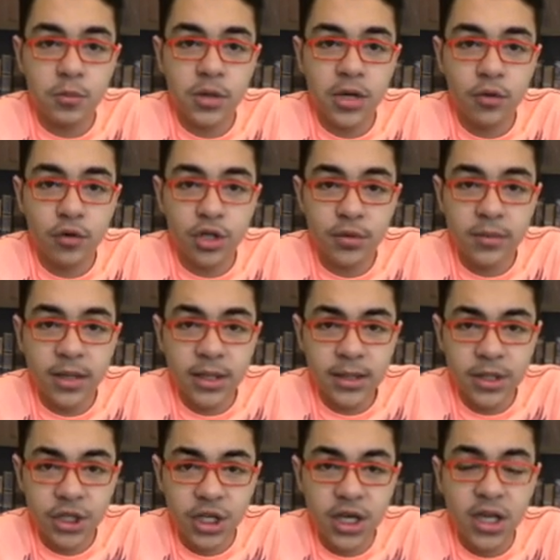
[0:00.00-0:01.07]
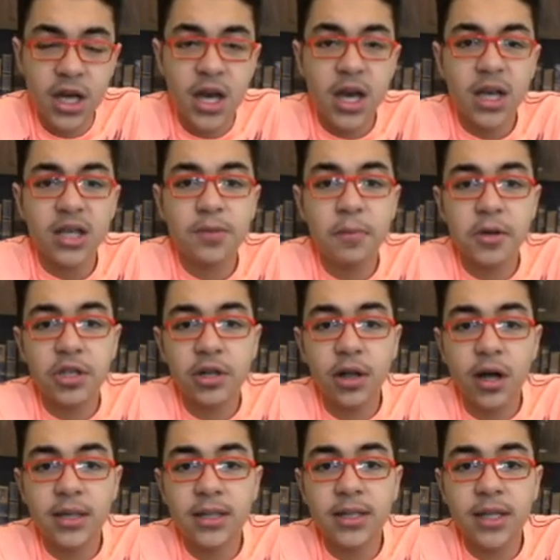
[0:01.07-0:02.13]
which means she
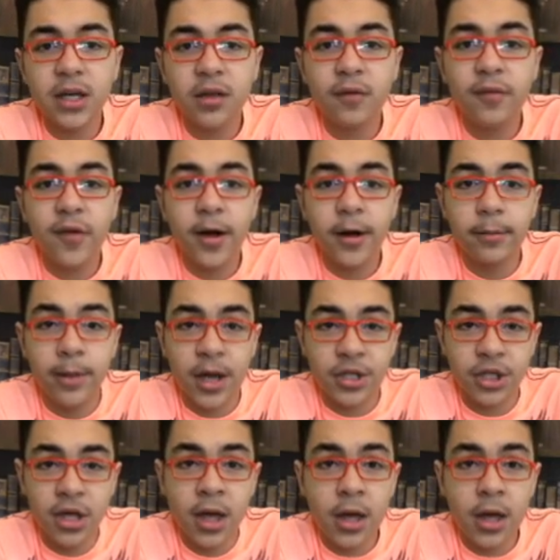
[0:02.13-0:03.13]
specializes in fire magic.